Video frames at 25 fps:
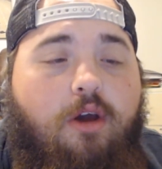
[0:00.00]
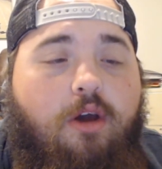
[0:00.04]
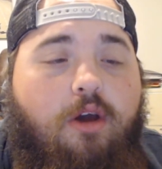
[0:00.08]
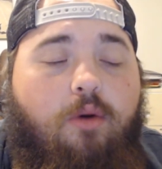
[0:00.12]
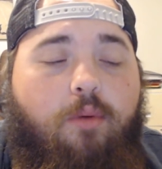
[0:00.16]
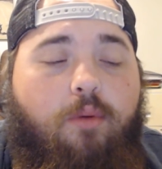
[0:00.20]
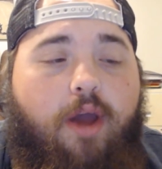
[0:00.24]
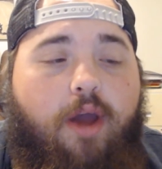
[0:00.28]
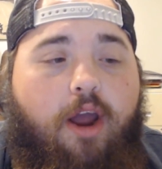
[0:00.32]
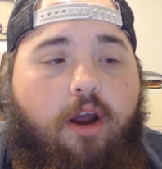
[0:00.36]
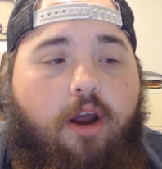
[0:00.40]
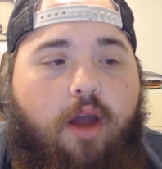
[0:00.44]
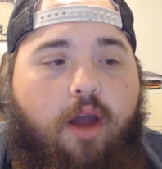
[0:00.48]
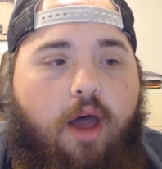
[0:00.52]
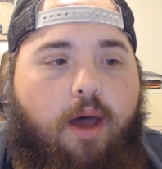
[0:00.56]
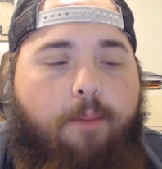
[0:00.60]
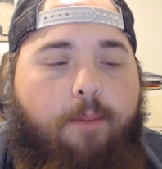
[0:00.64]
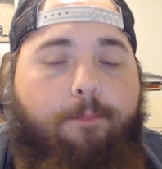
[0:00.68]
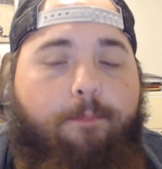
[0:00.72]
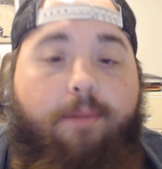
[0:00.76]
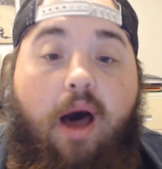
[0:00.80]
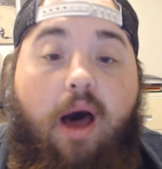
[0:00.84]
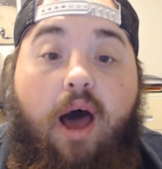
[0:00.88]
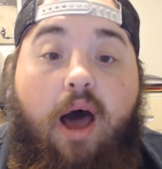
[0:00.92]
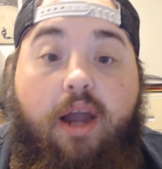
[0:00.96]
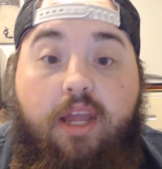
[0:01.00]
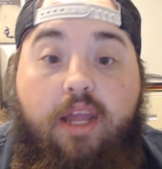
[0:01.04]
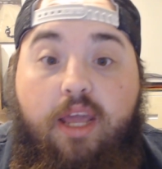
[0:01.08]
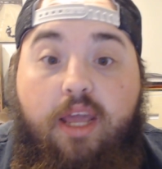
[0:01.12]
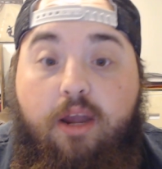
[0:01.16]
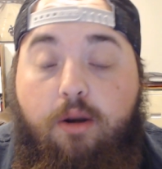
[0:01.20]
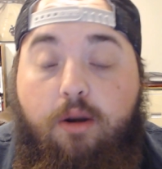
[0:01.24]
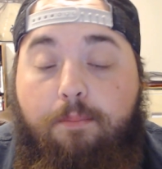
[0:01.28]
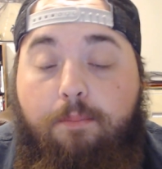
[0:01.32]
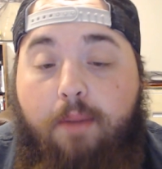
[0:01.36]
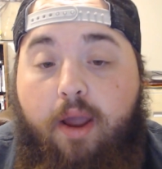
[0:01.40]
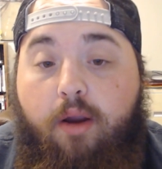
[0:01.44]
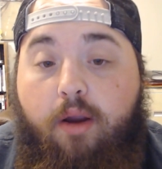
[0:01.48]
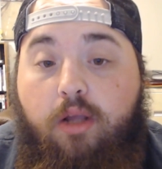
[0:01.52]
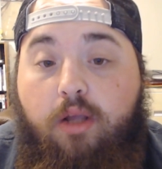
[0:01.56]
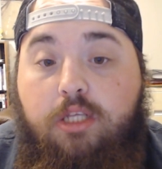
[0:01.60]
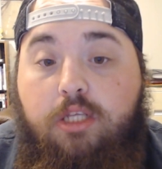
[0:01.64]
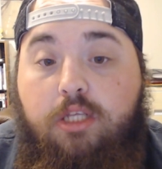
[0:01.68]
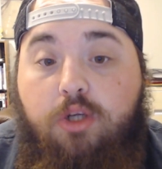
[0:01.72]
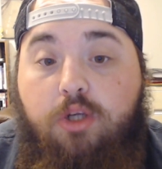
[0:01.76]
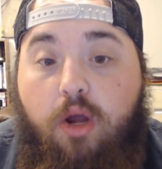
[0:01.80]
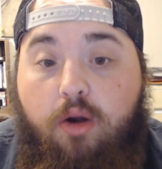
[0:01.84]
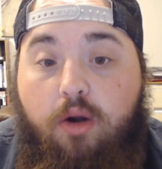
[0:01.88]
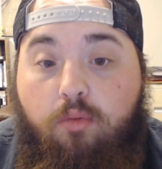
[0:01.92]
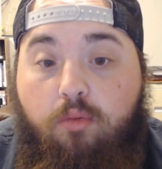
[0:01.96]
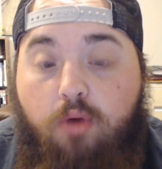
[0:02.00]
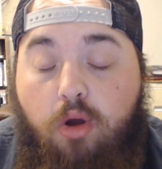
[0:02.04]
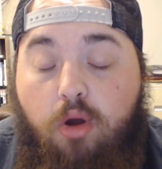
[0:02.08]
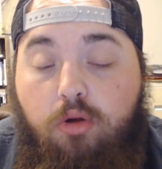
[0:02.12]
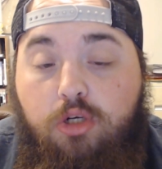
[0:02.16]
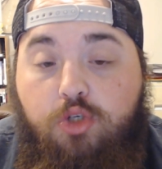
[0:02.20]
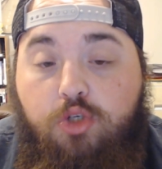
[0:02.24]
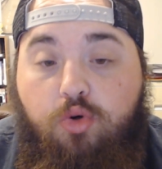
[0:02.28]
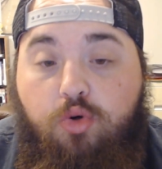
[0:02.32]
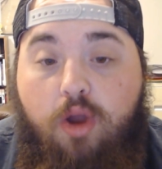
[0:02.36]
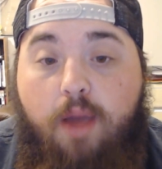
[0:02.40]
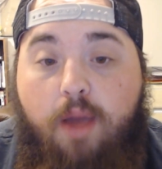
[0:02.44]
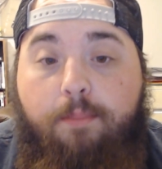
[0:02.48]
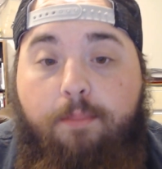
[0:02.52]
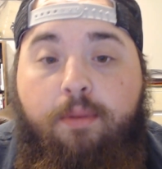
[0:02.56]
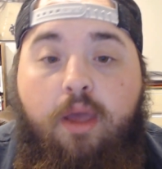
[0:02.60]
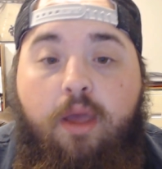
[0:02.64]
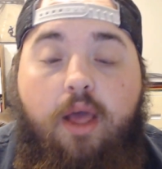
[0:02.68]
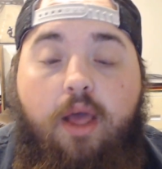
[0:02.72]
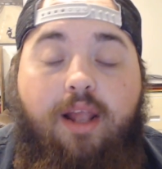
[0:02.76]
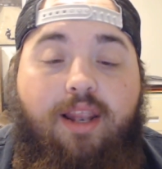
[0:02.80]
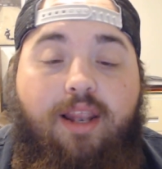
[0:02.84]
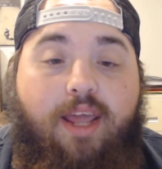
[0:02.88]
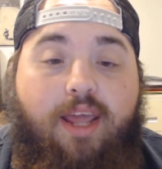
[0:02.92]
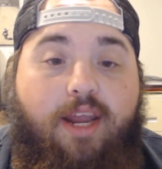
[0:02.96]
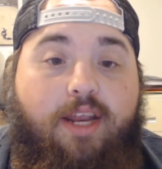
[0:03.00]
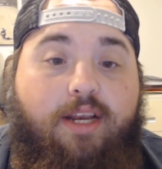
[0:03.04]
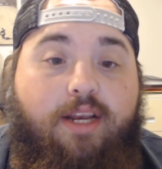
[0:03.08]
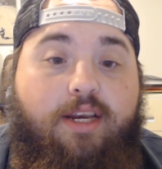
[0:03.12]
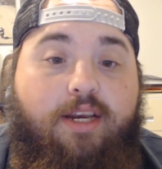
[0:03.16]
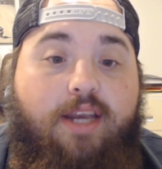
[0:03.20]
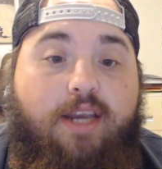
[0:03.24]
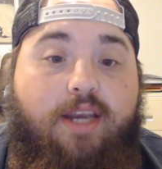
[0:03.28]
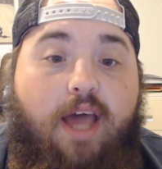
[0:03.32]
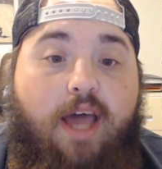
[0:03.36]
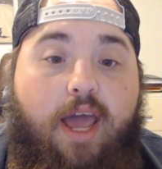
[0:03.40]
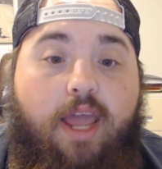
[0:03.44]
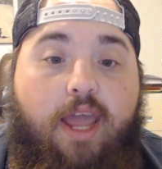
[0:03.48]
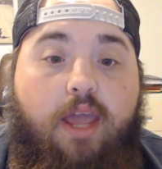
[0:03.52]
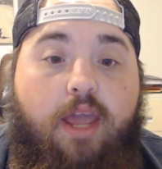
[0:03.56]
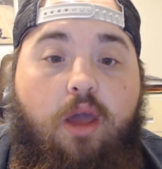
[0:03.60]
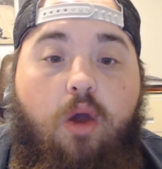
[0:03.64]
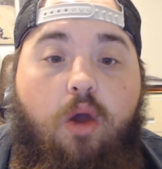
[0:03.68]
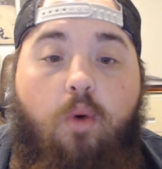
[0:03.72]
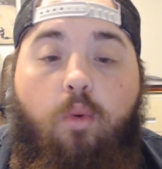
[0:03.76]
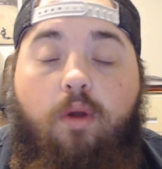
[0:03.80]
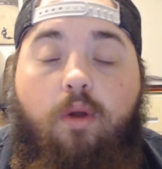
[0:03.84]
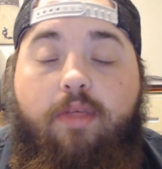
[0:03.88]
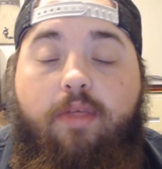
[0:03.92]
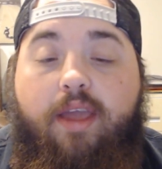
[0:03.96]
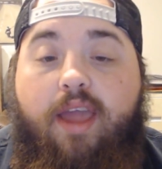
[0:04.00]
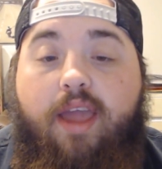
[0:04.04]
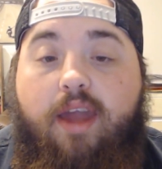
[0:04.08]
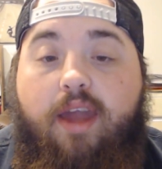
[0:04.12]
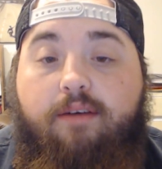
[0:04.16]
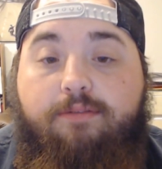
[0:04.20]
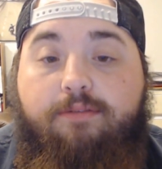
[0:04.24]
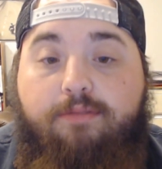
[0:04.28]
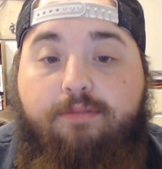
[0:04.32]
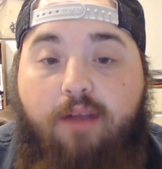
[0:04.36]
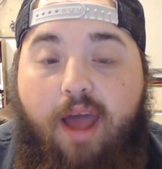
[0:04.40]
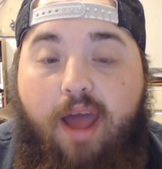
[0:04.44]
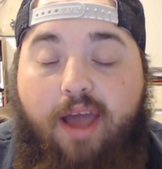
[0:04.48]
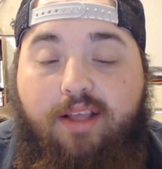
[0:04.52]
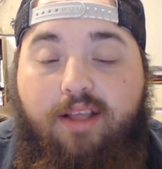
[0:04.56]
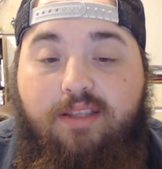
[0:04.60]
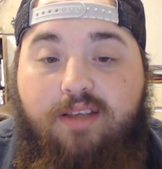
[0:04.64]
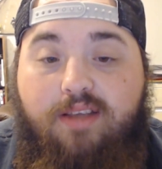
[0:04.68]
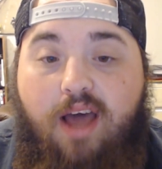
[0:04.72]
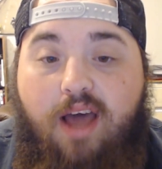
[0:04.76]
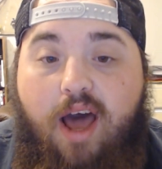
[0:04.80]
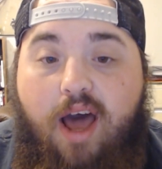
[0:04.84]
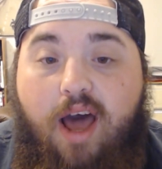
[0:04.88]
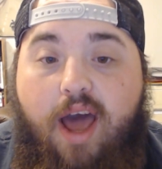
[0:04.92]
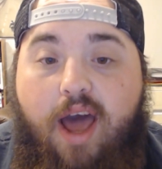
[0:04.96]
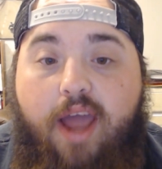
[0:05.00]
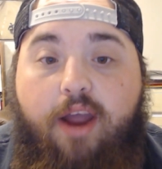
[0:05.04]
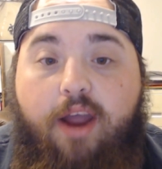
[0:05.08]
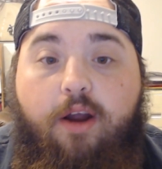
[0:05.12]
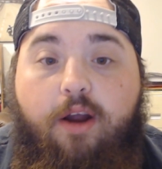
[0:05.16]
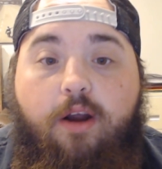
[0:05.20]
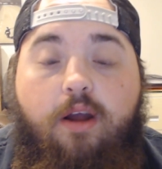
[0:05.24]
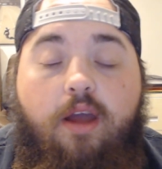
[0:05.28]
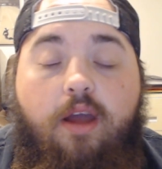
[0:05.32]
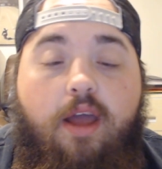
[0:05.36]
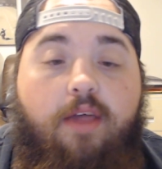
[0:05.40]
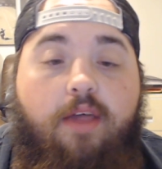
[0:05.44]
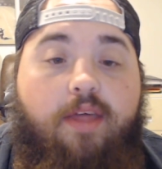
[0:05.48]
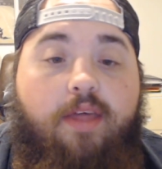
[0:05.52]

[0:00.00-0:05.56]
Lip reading: where Bonnie and her parents are on a road trip late at night, where they get a flat tire,